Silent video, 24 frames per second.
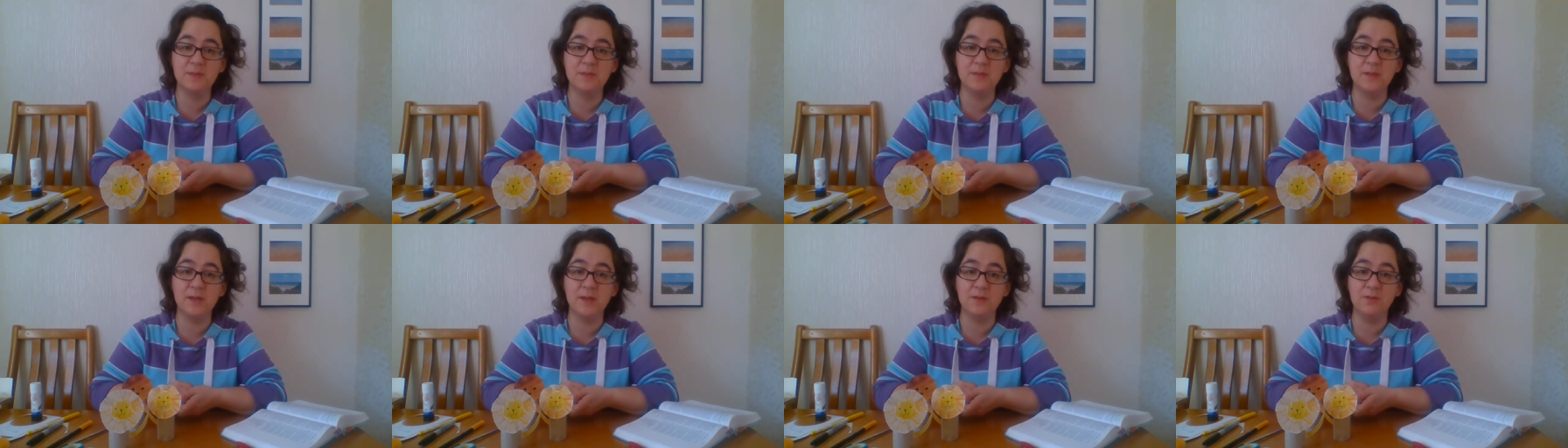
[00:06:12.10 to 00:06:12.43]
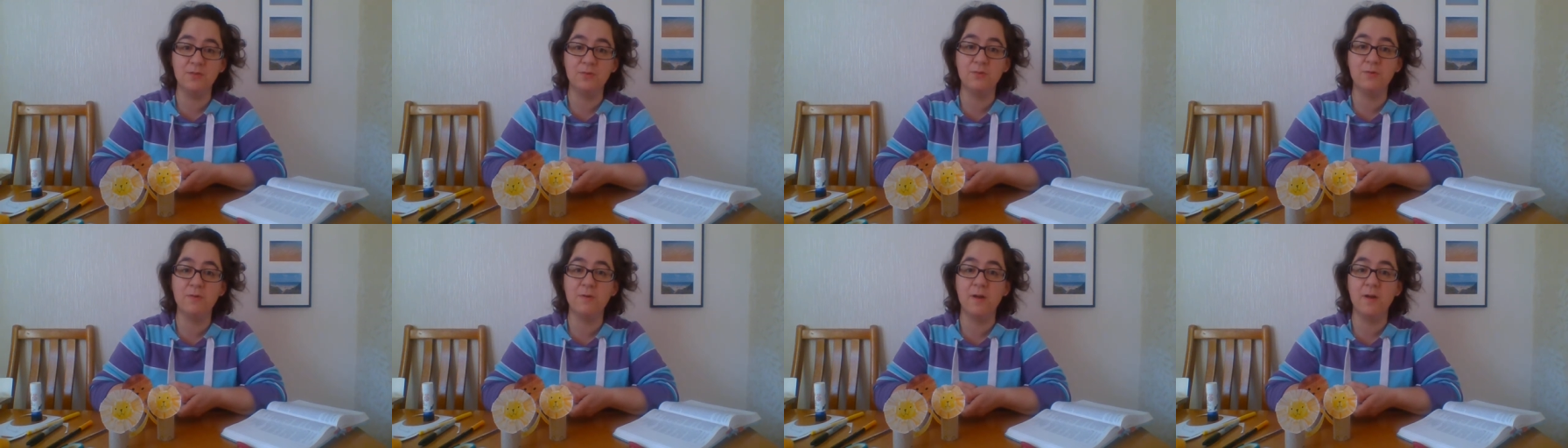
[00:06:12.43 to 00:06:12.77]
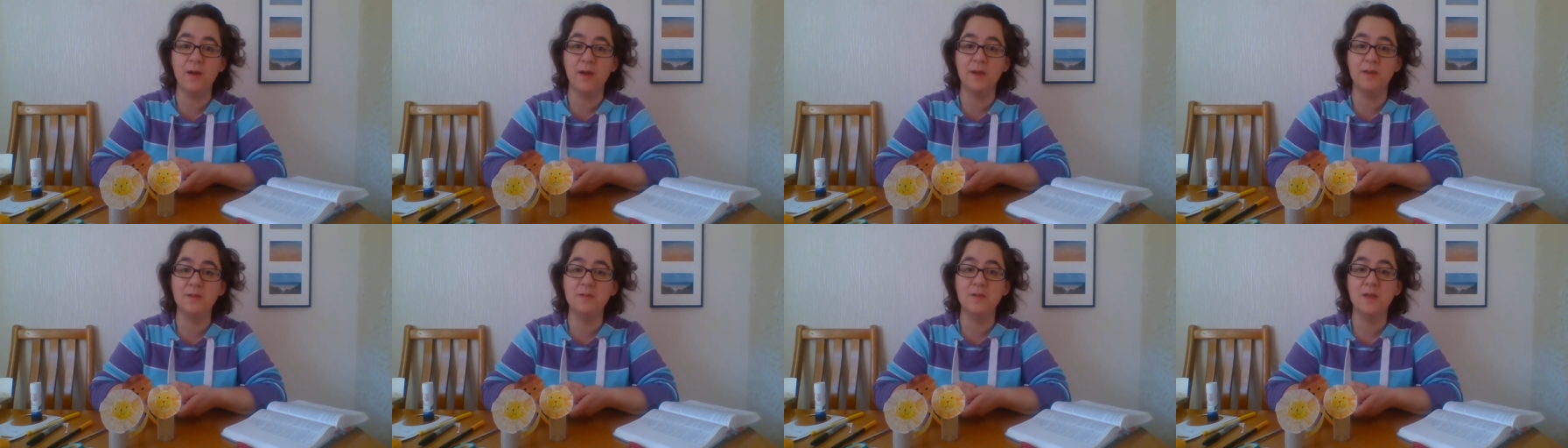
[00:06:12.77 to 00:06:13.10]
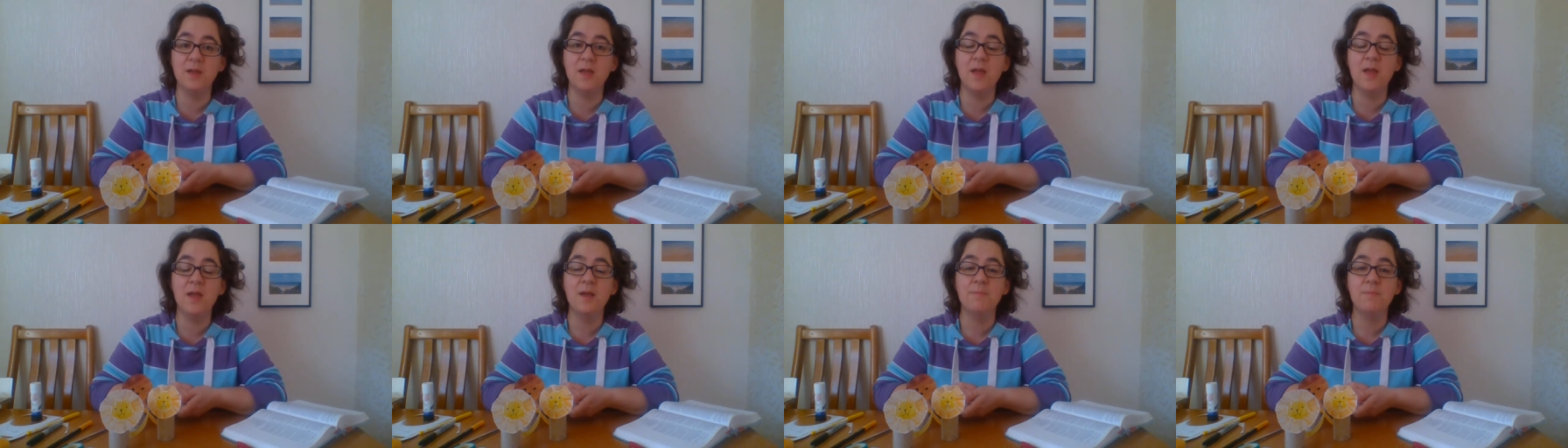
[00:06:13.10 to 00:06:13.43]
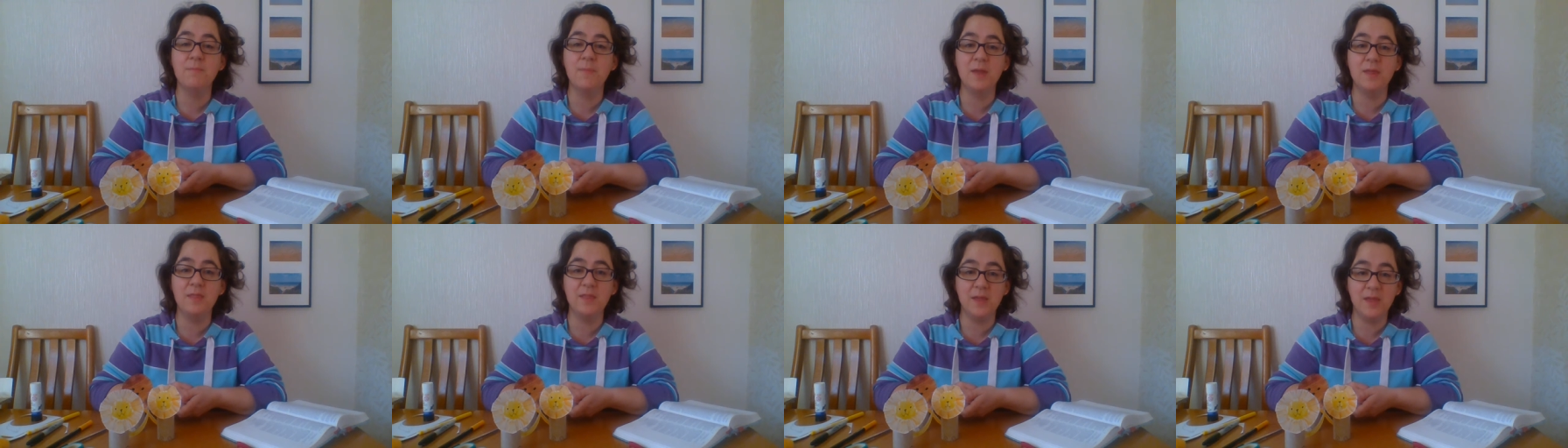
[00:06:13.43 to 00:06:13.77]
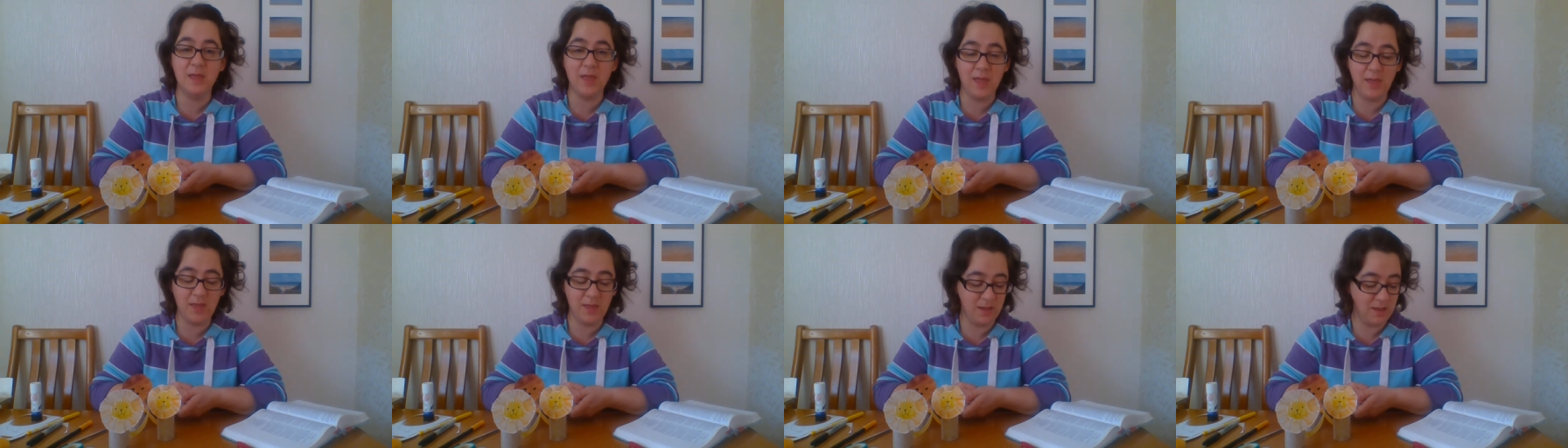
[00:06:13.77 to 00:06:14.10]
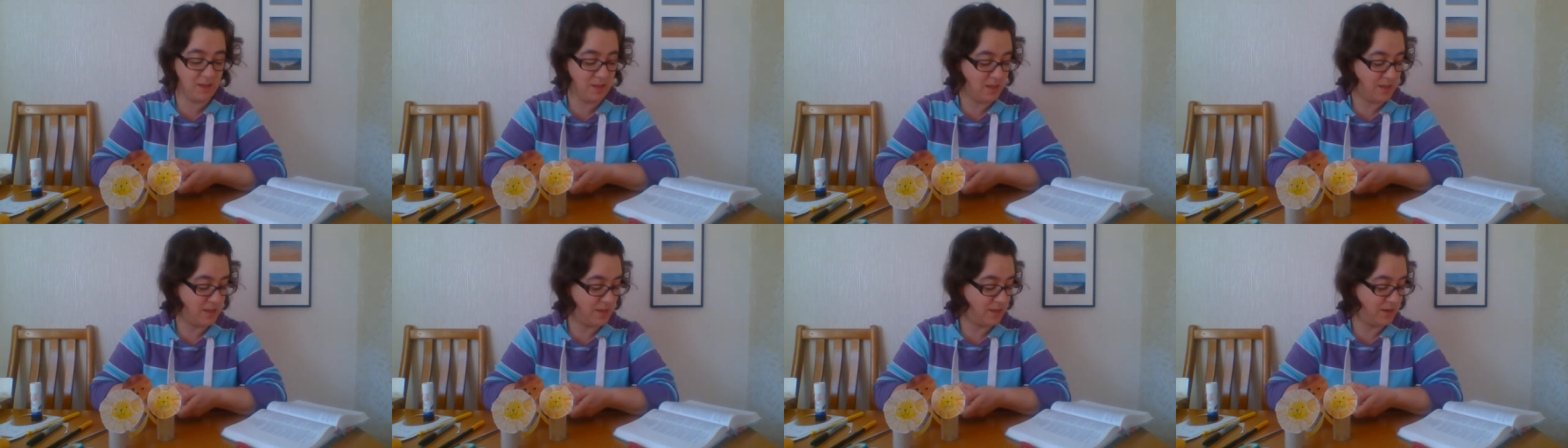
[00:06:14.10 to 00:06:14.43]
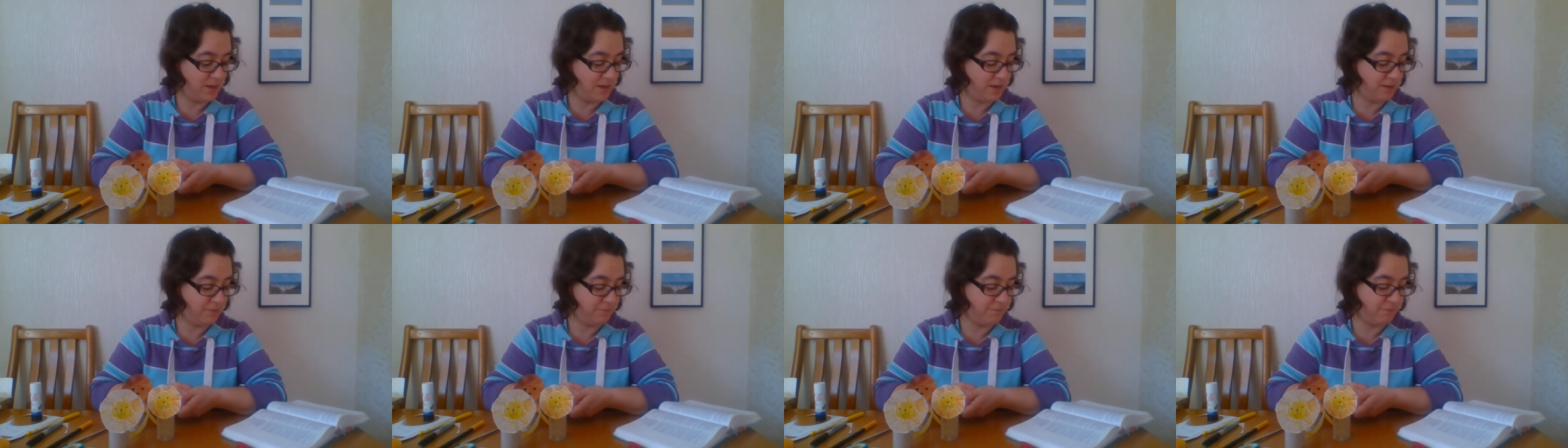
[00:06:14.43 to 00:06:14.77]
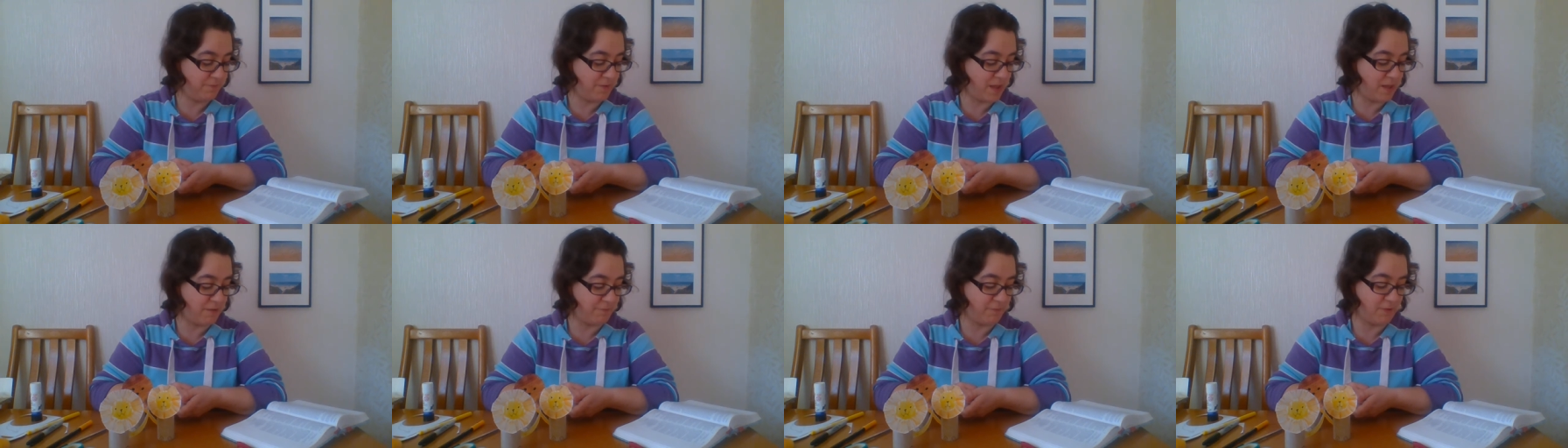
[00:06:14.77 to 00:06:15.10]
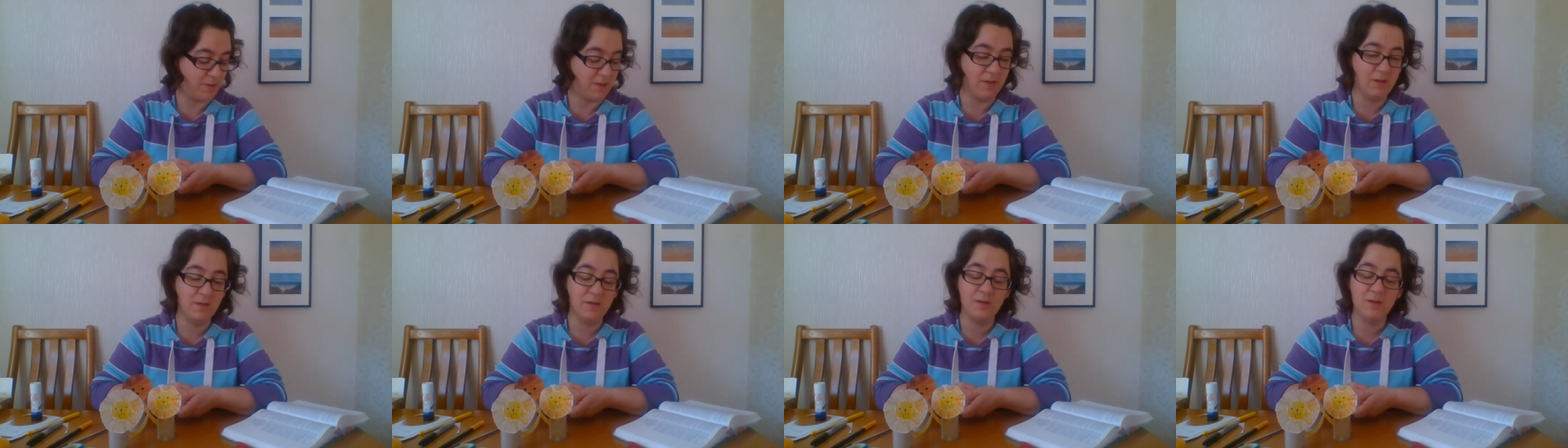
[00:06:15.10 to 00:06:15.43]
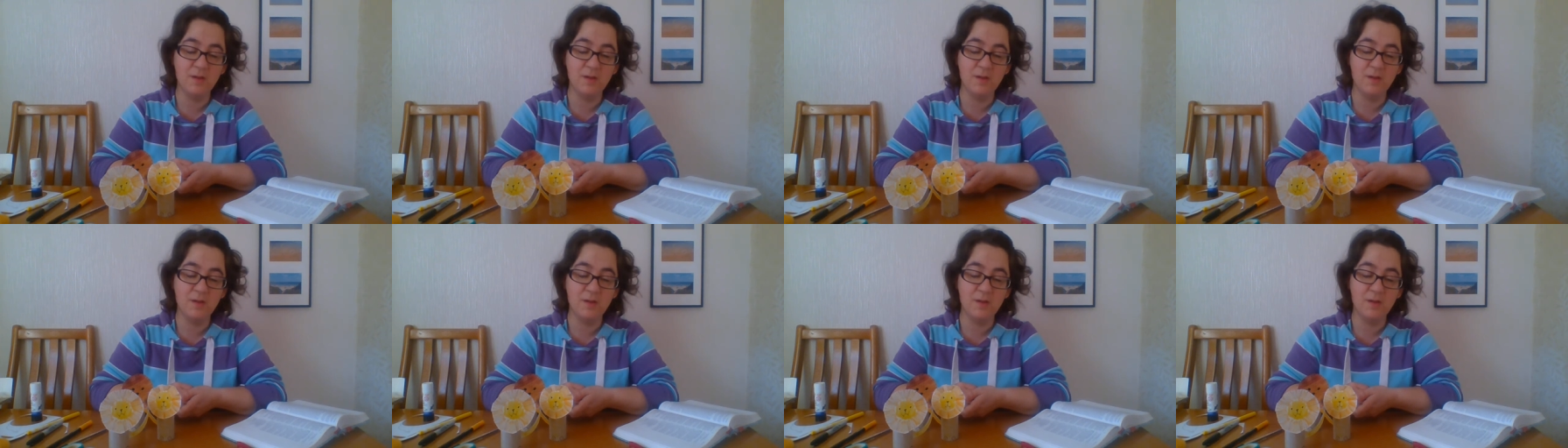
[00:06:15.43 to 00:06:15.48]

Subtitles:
Daniel cried, "May the king live forever.